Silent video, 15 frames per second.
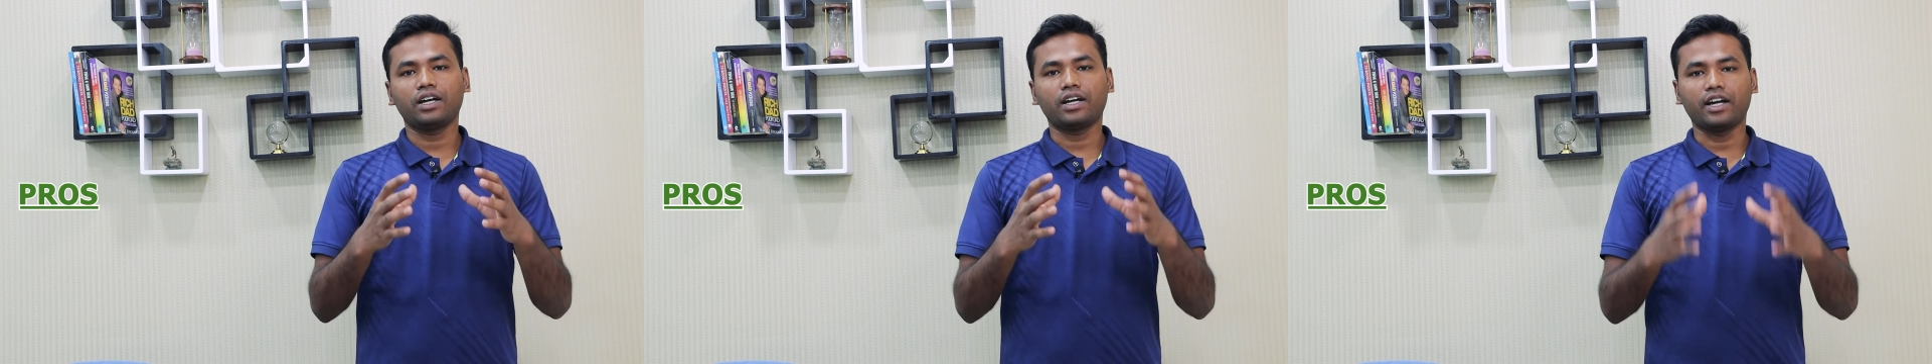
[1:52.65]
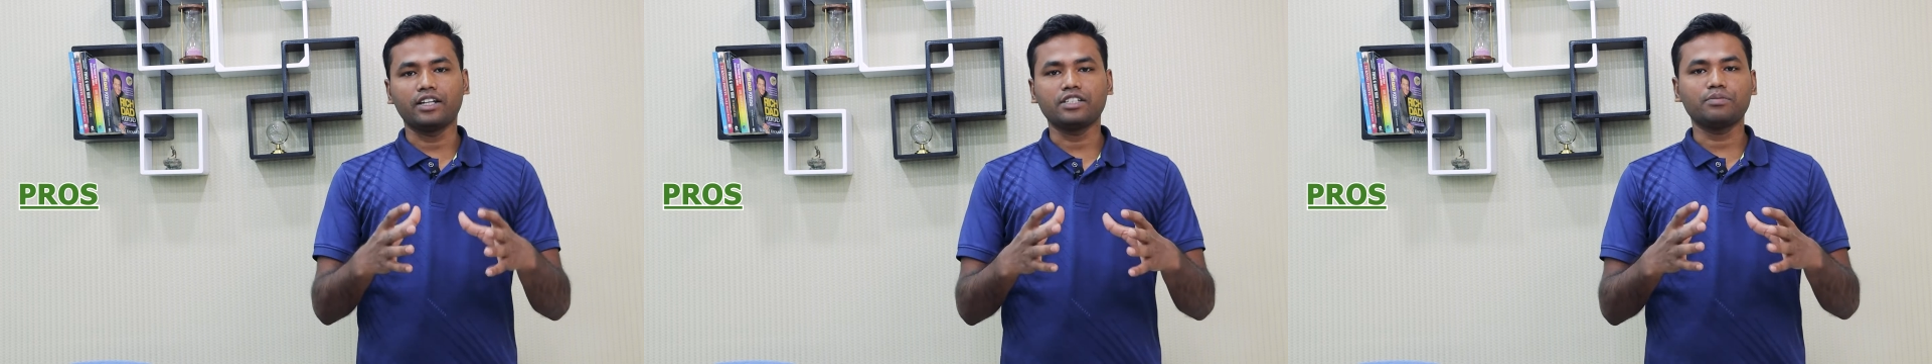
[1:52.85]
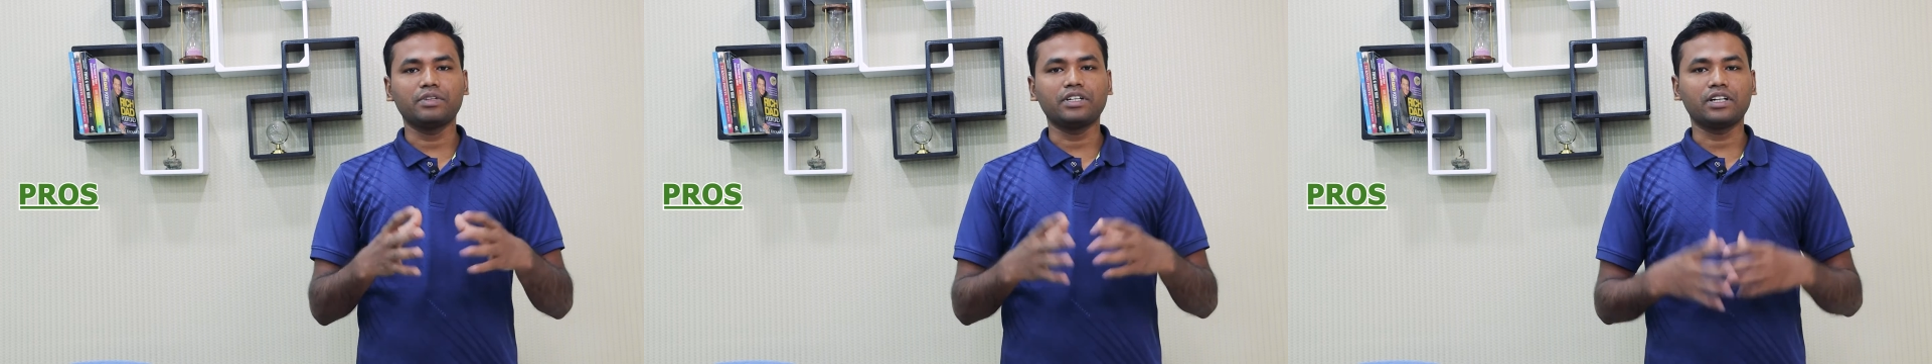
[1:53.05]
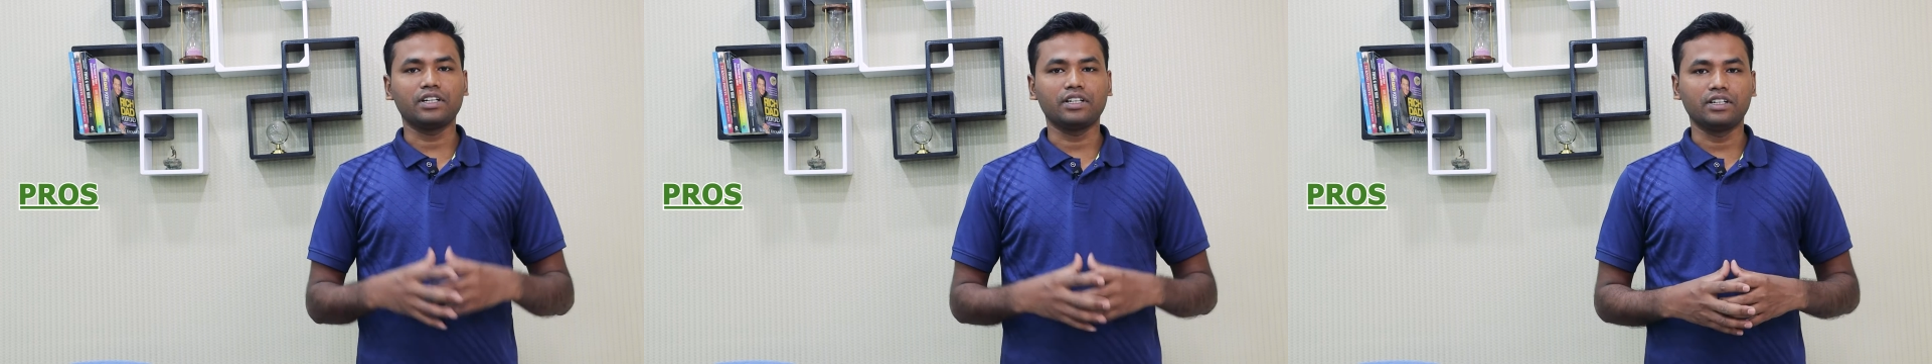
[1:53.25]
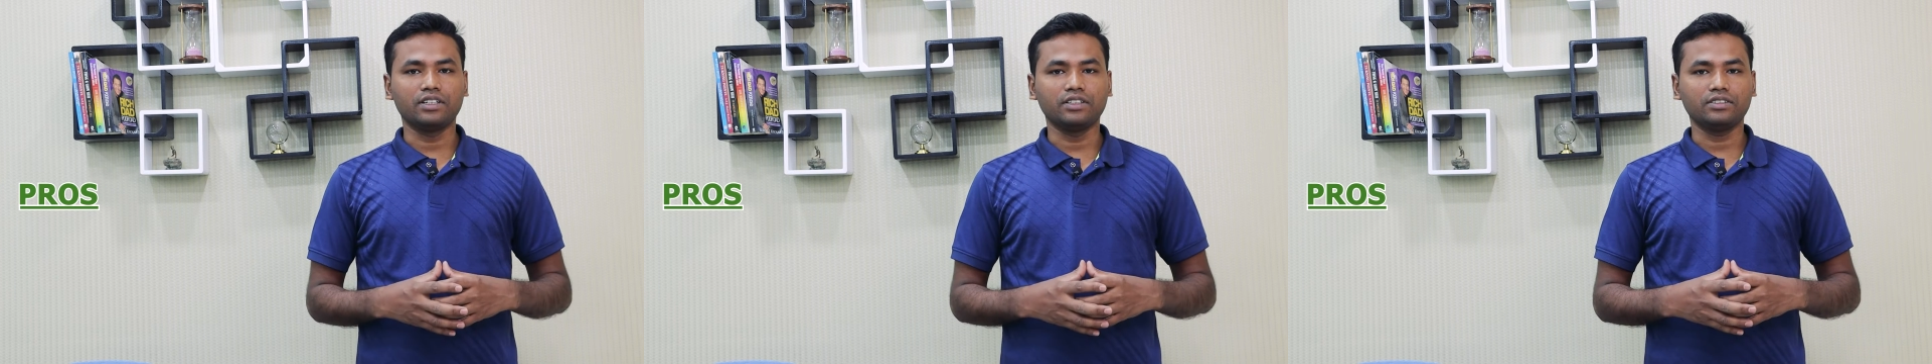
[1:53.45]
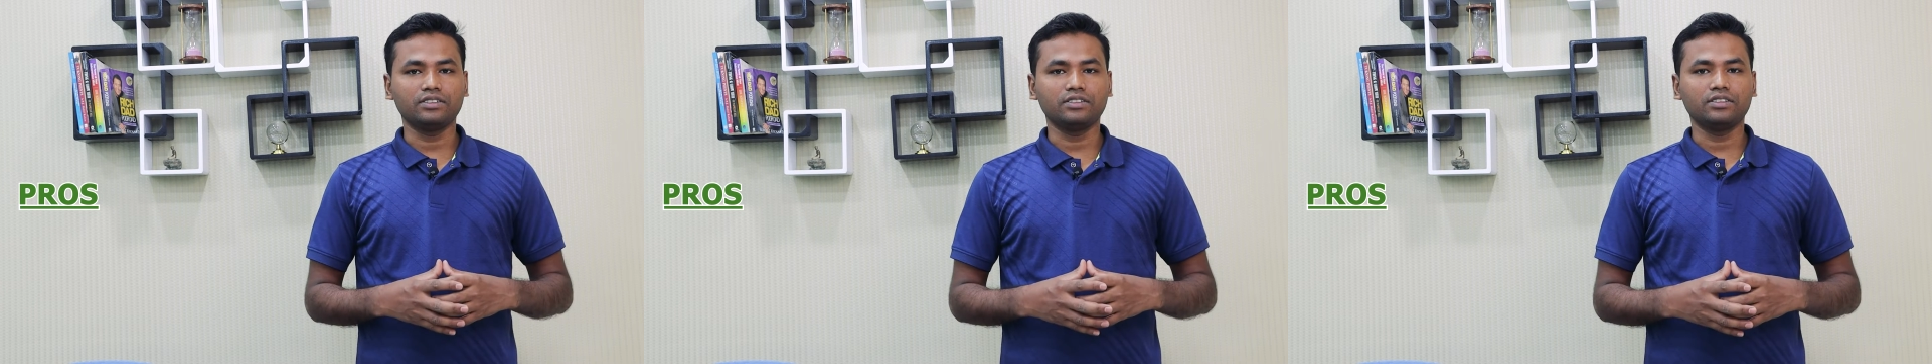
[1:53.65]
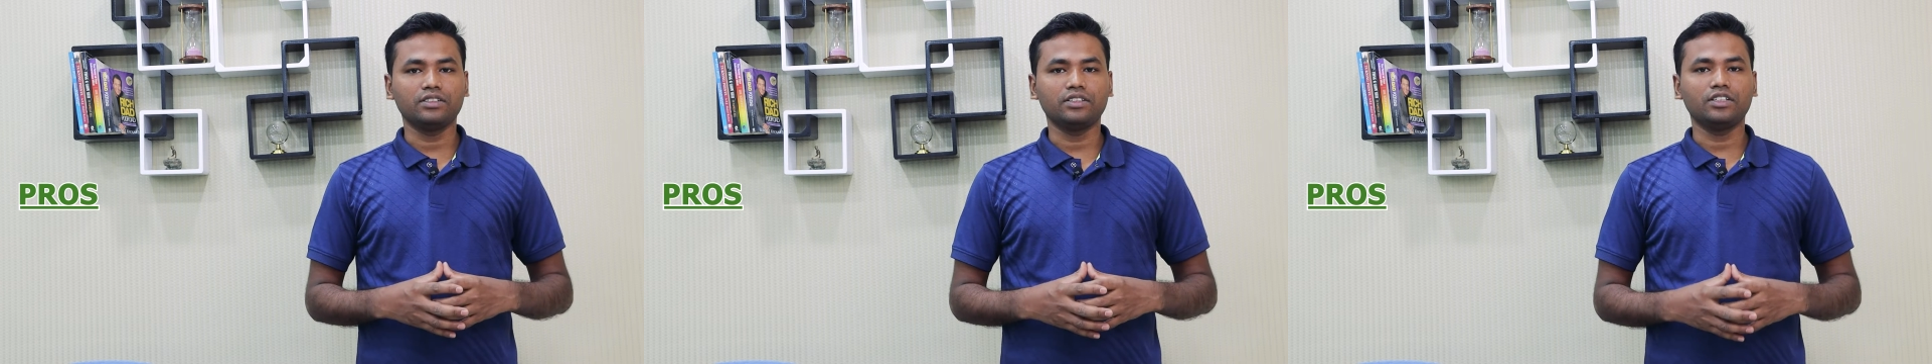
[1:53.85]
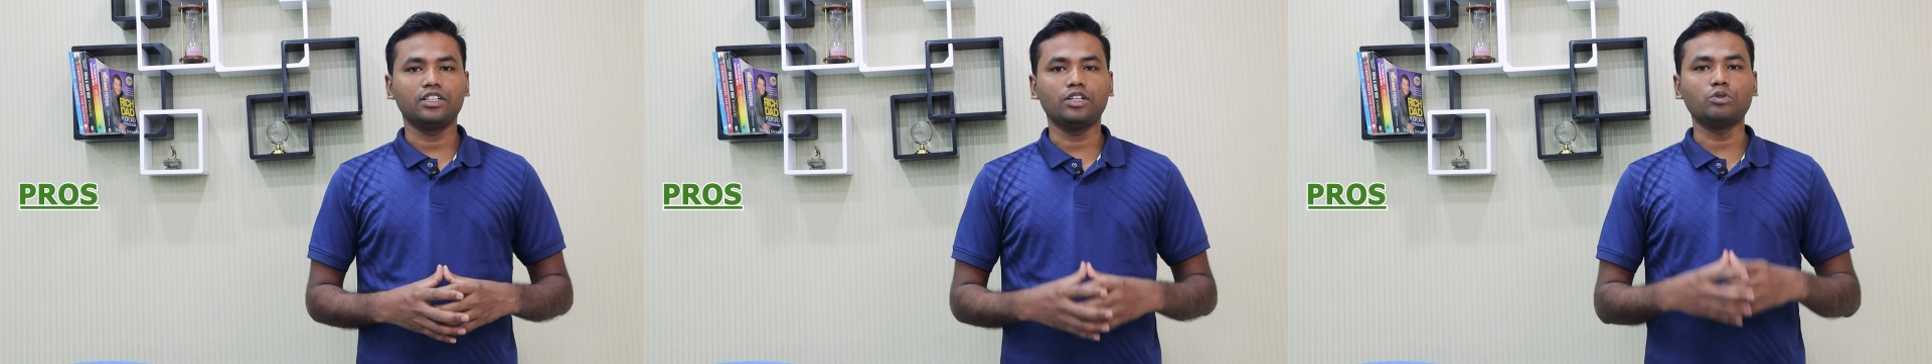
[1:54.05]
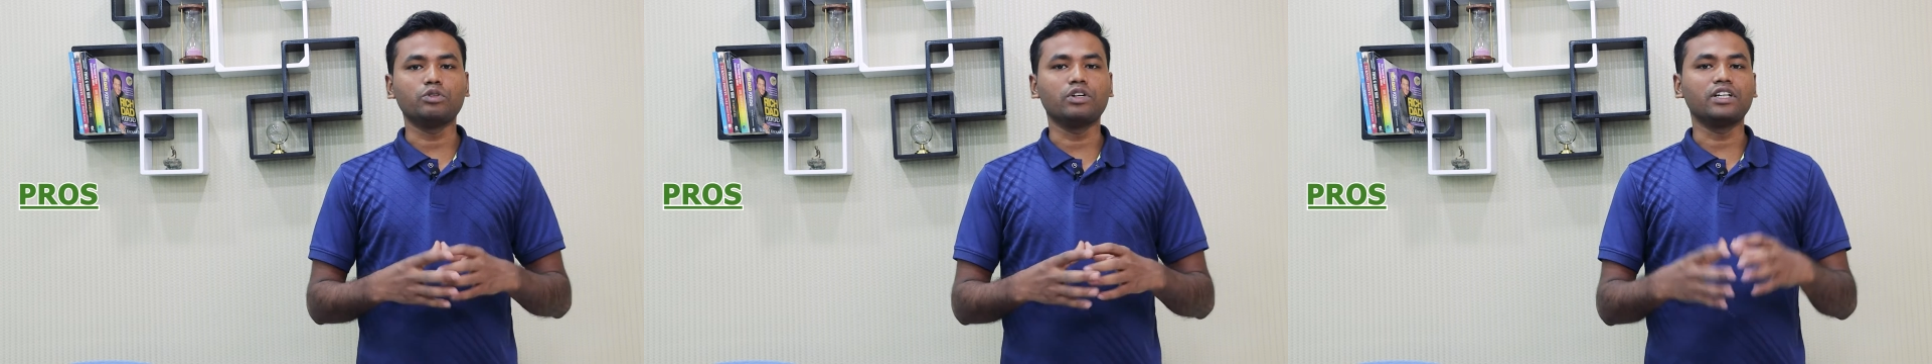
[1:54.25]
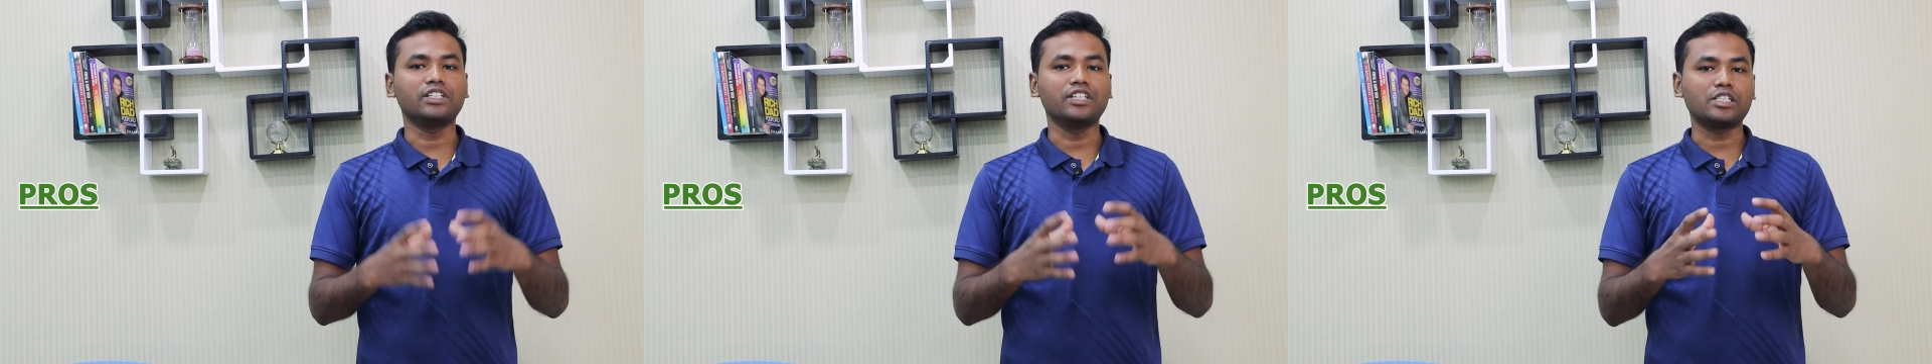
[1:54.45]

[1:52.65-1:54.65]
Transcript: charismatic leaders usually